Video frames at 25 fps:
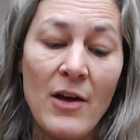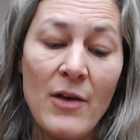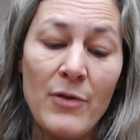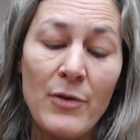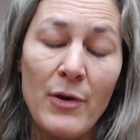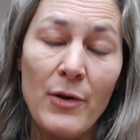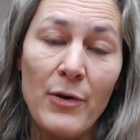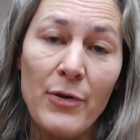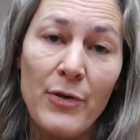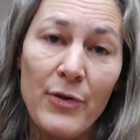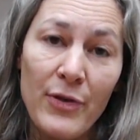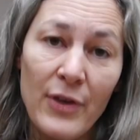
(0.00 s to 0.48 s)

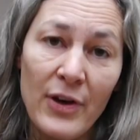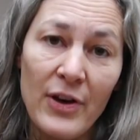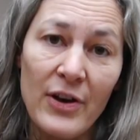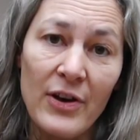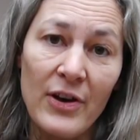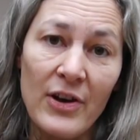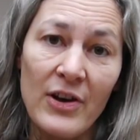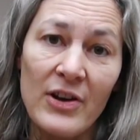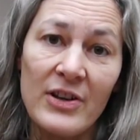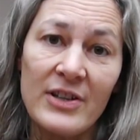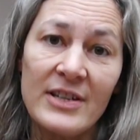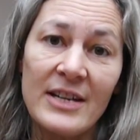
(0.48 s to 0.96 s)
The
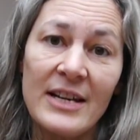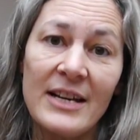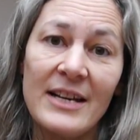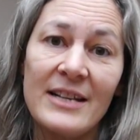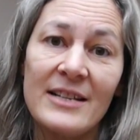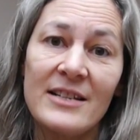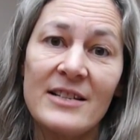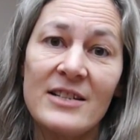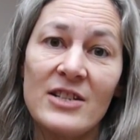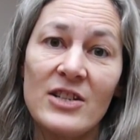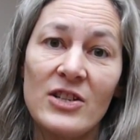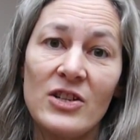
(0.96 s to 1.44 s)
third
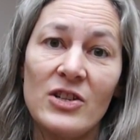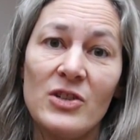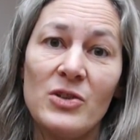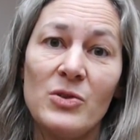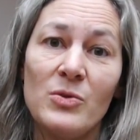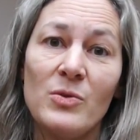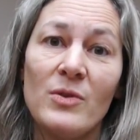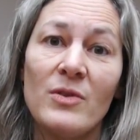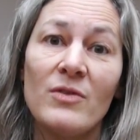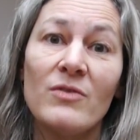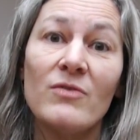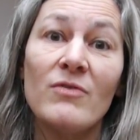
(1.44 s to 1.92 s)
is
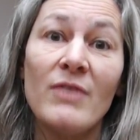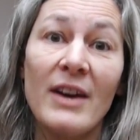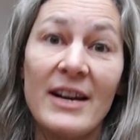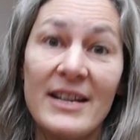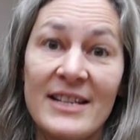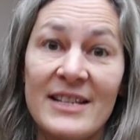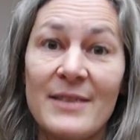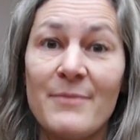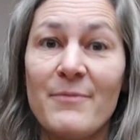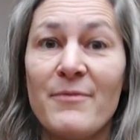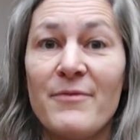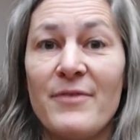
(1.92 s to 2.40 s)
to
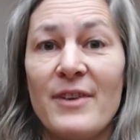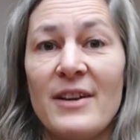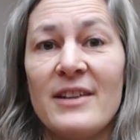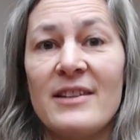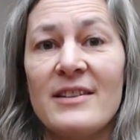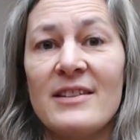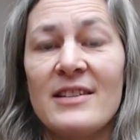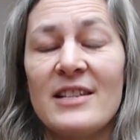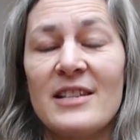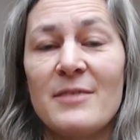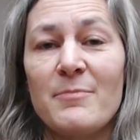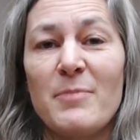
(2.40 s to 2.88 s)
raise some
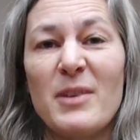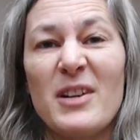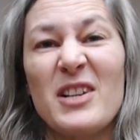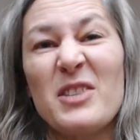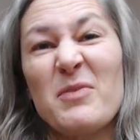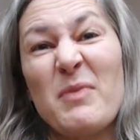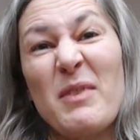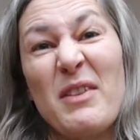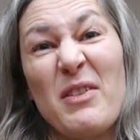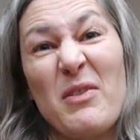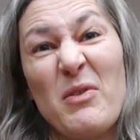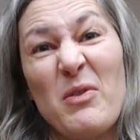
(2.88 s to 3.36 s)
funds, because
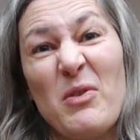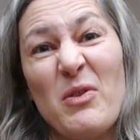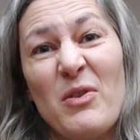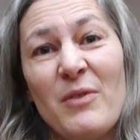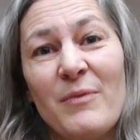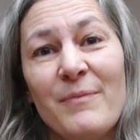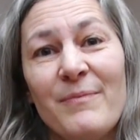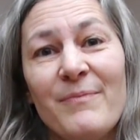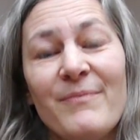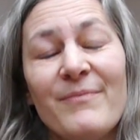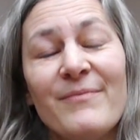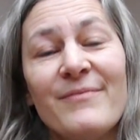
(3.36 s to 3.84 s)
we
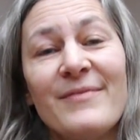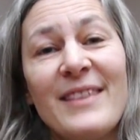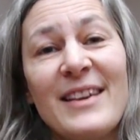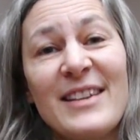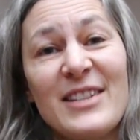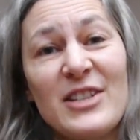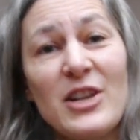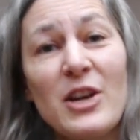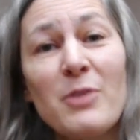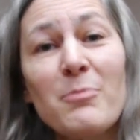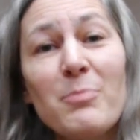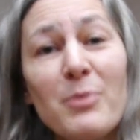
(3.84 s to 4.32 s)
thought
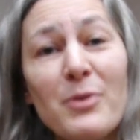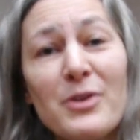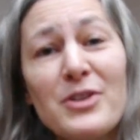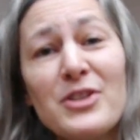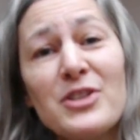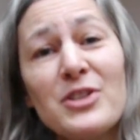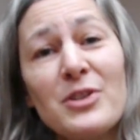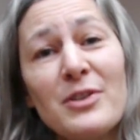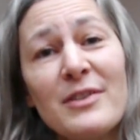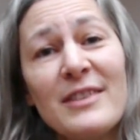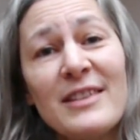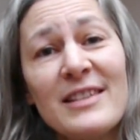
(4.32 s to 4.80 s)
there's no point
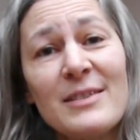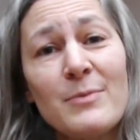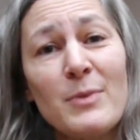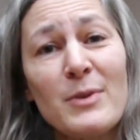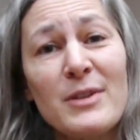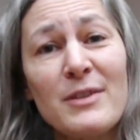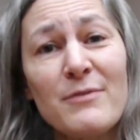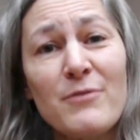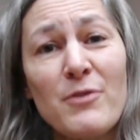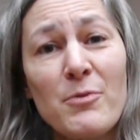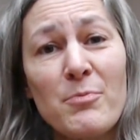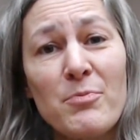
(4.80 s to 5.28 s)
doing this
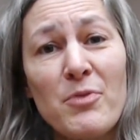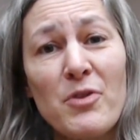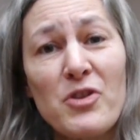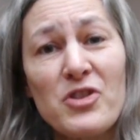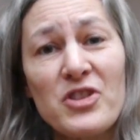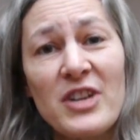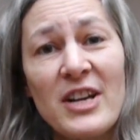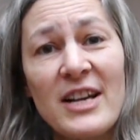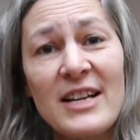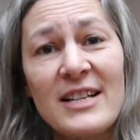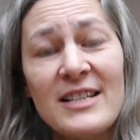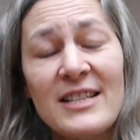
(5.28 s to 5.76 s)
wonderful
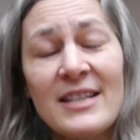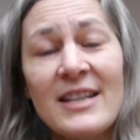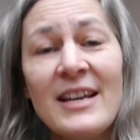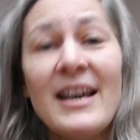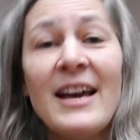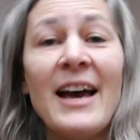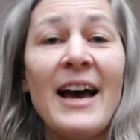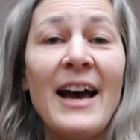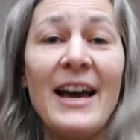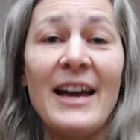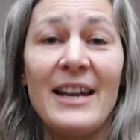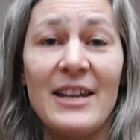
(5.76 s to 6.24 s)
project
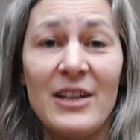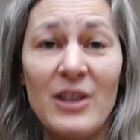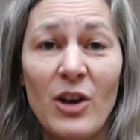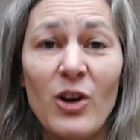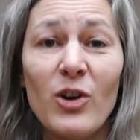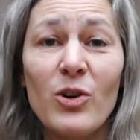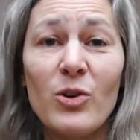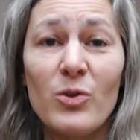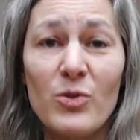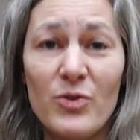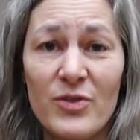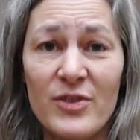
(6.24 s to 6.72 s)
and not
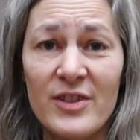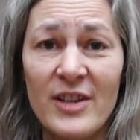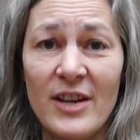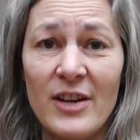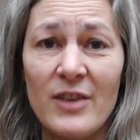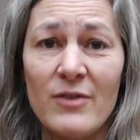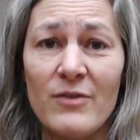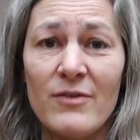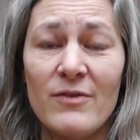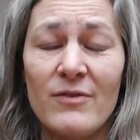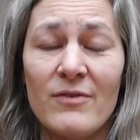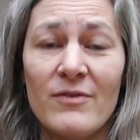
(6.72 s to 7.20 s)

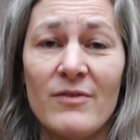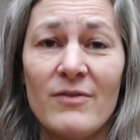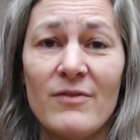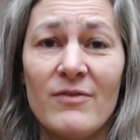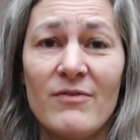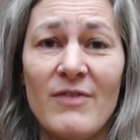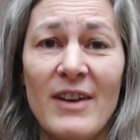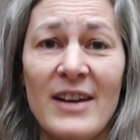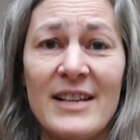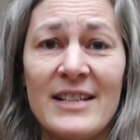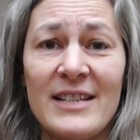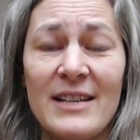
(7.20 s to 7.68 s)
also
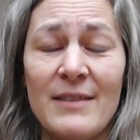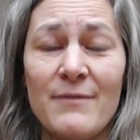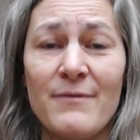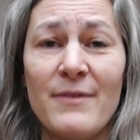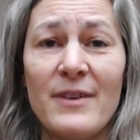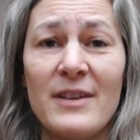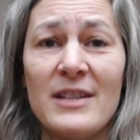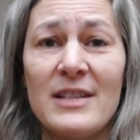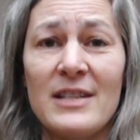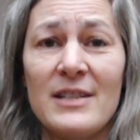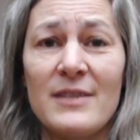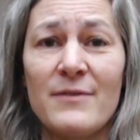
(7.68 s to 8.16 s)
raising
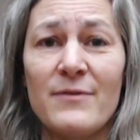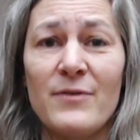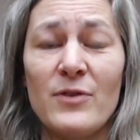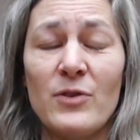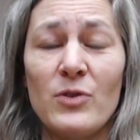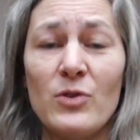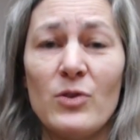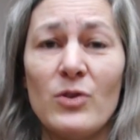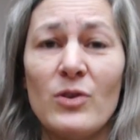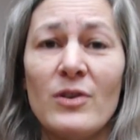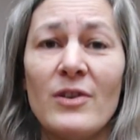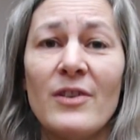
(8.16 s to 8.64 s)
funds
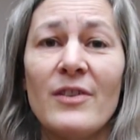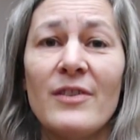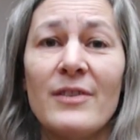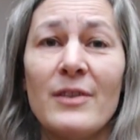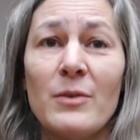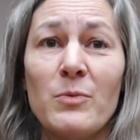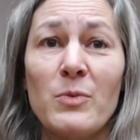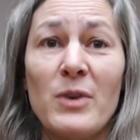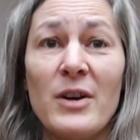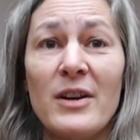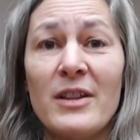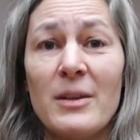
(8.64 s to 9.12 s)
for
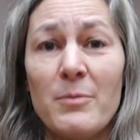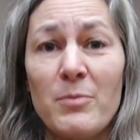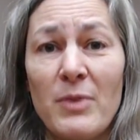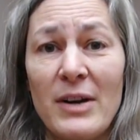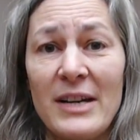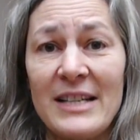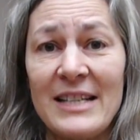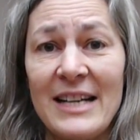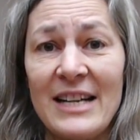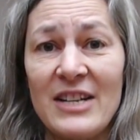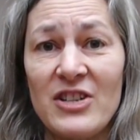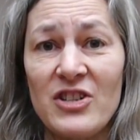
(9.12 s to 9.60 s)
the work that
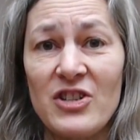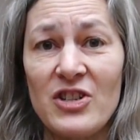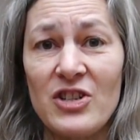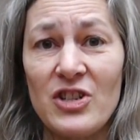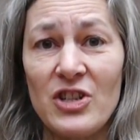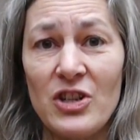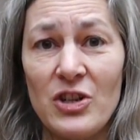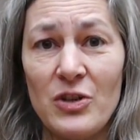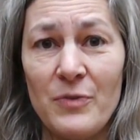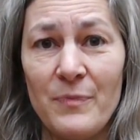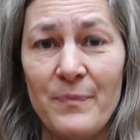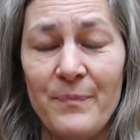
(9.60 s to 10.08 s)
Practical Action
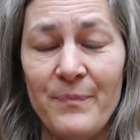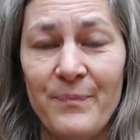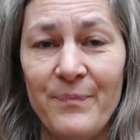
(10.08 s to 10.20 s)
do.